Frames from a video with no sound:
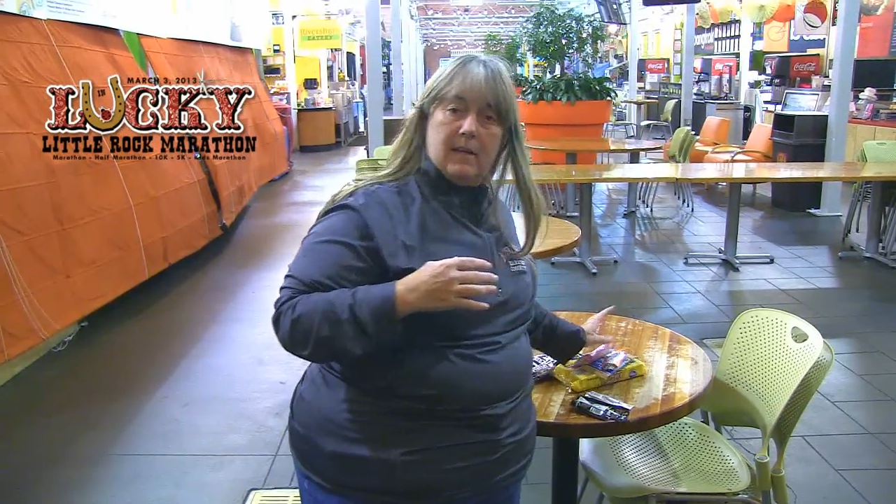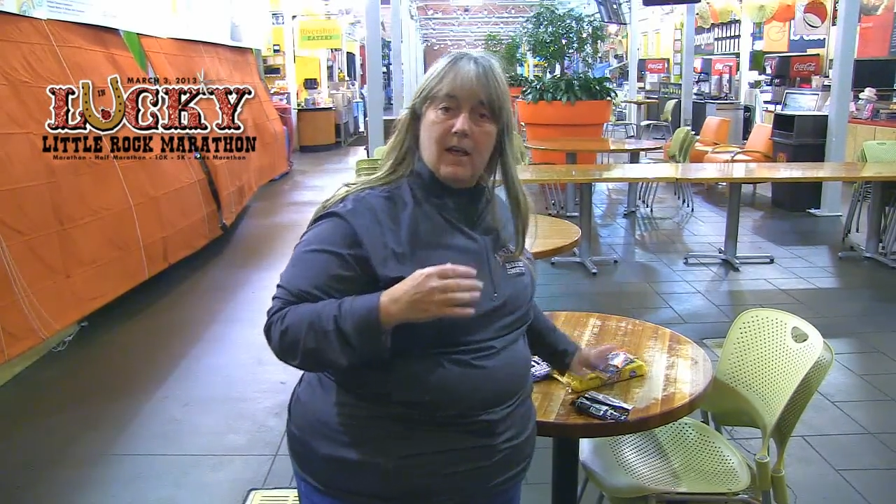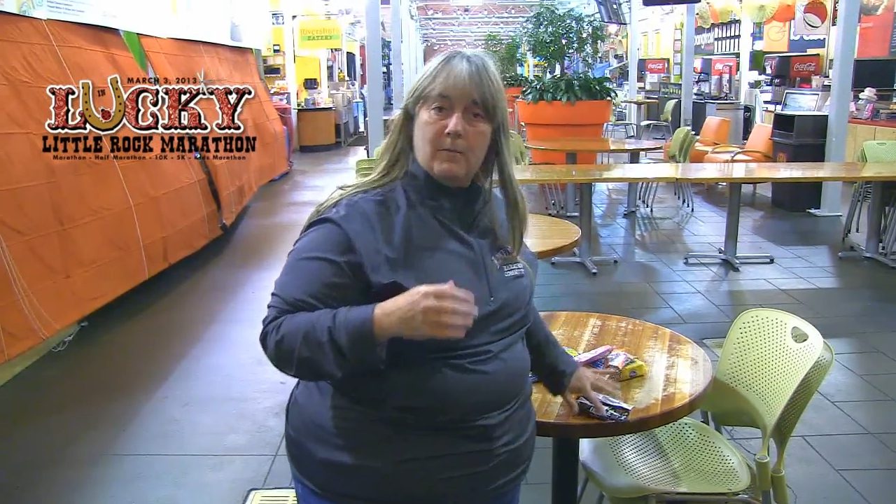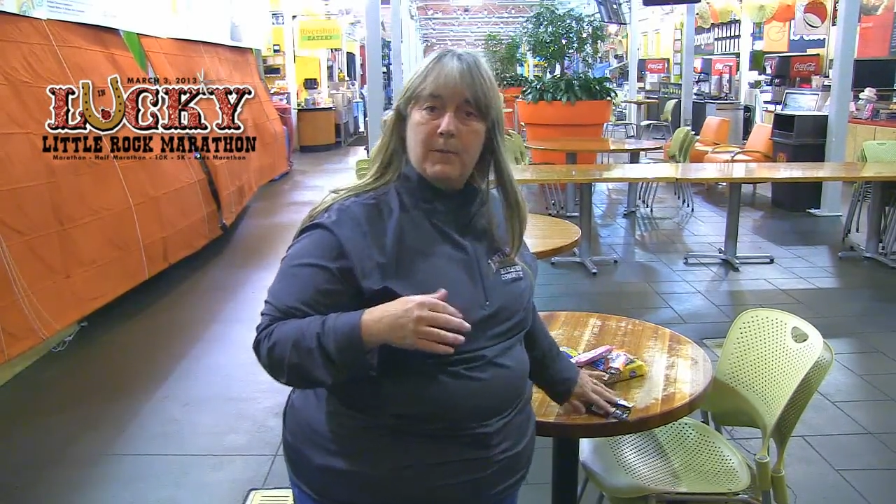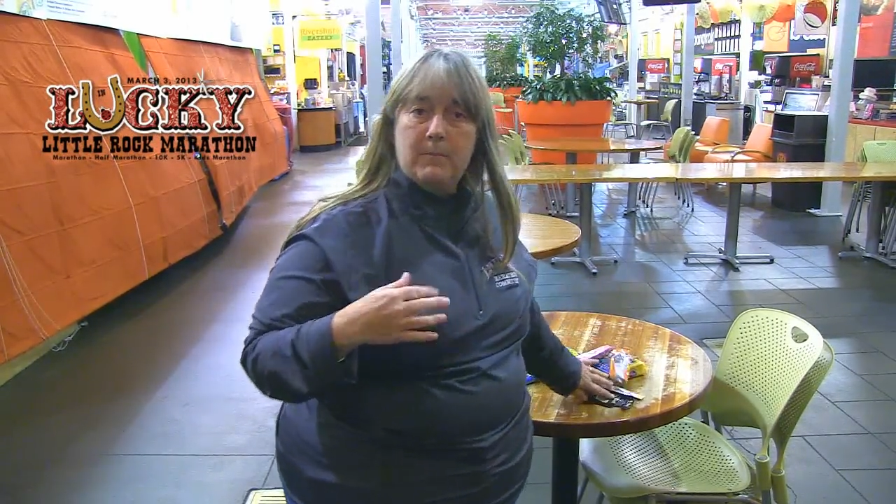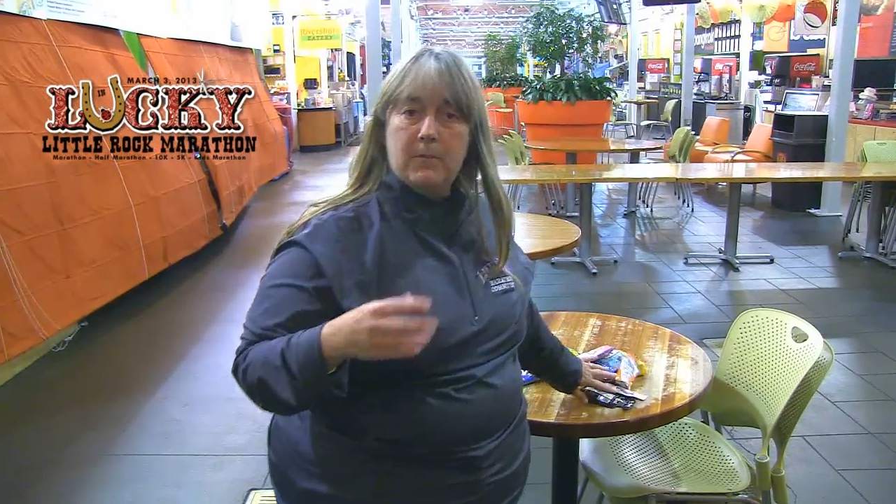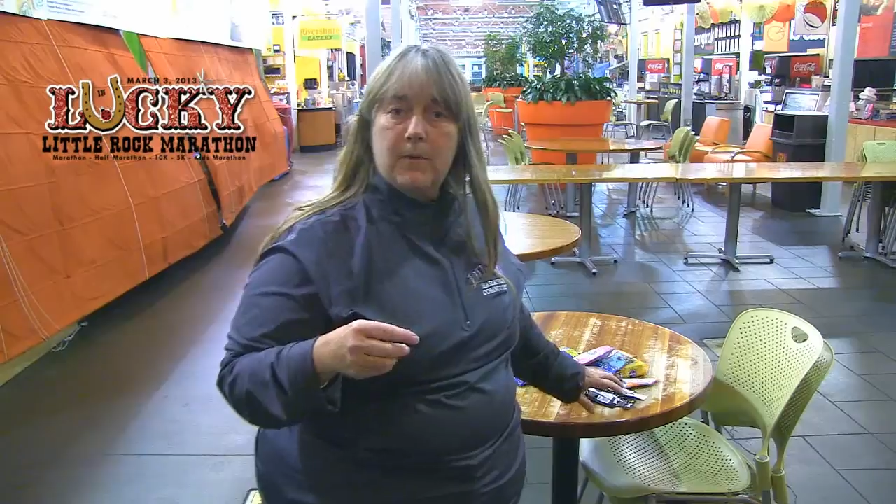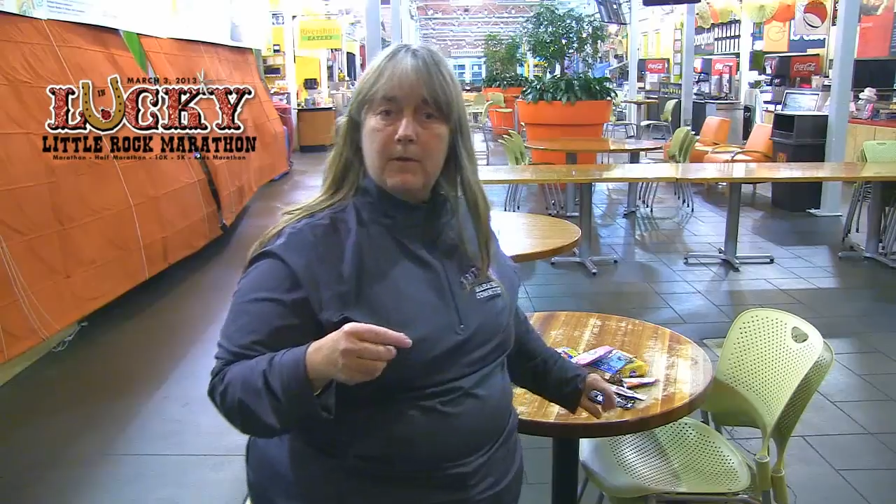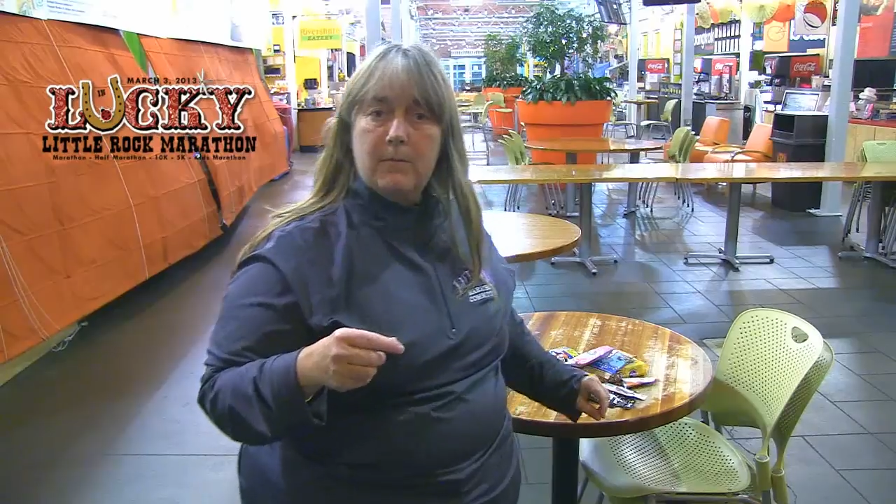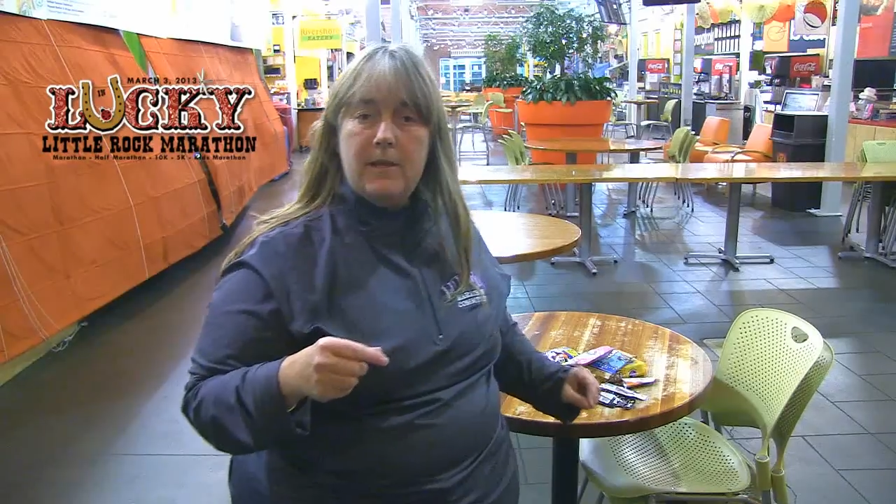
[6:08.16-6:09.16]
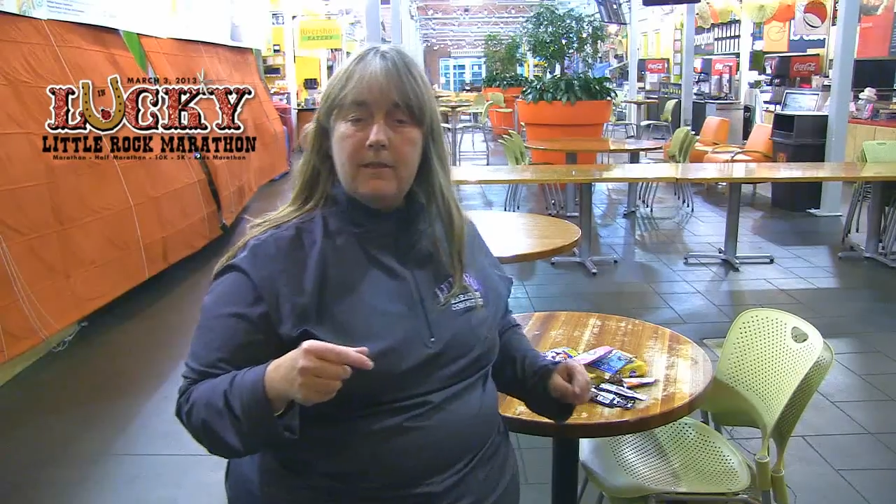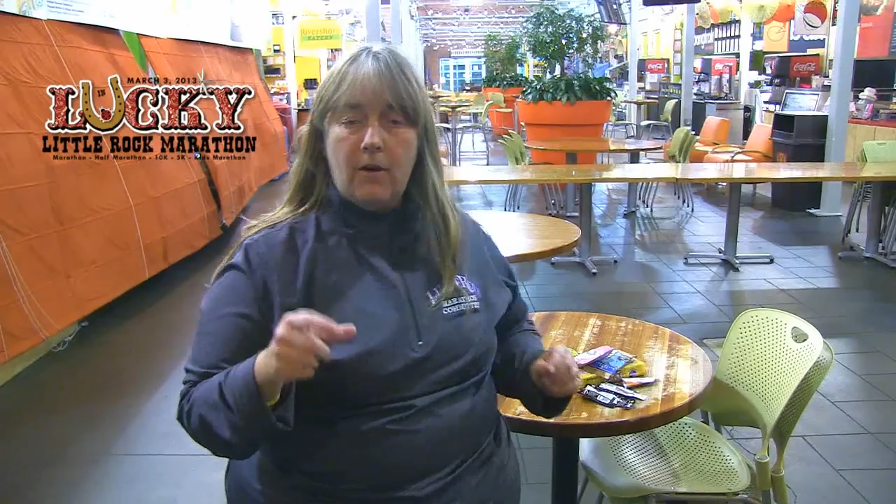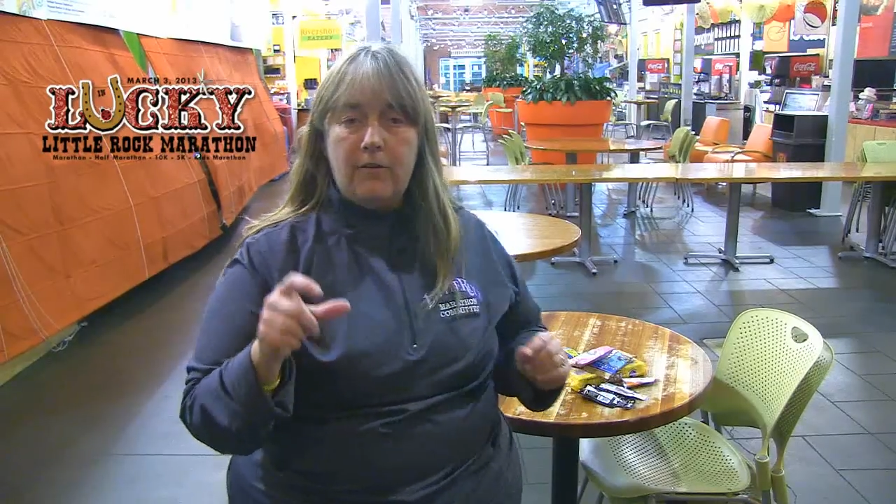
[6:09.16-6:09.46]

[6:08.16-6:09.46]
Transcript: that a lot of people run with